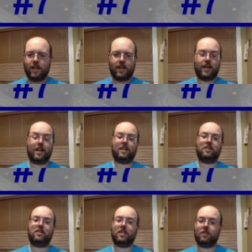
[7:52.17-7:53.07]
and
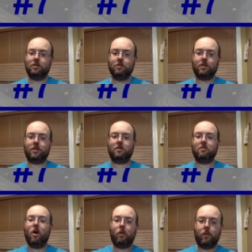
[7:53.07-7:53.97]
you can tutor
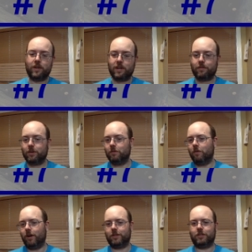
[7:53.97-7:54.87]
them whenever you
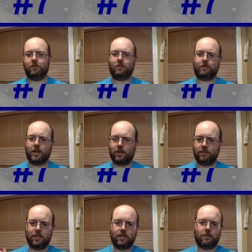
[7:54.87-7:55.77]
want to. You
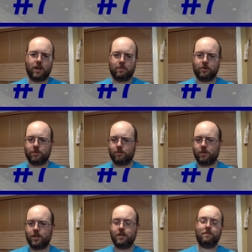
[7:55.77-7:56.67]
need to grab your
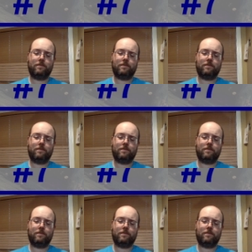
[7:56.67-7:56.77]
sword?